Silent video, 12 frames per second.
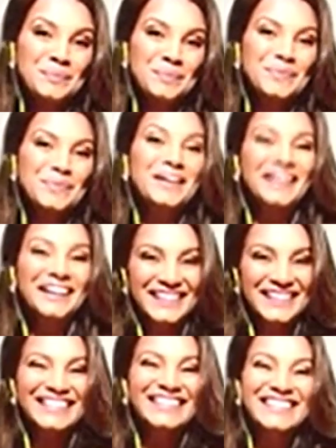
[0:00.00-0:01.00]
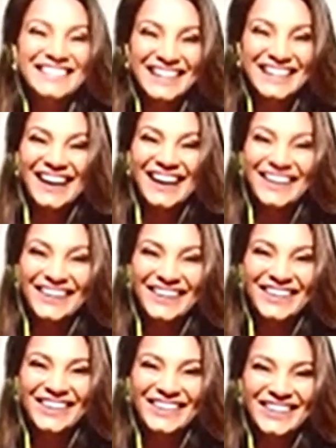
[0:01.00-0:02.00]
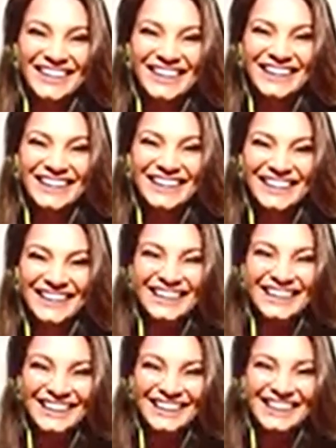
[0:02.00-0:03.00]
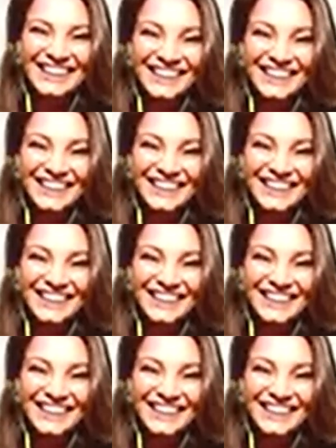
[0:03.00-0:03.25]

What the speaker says: I hope we'll be able to carry on with this interview for some time.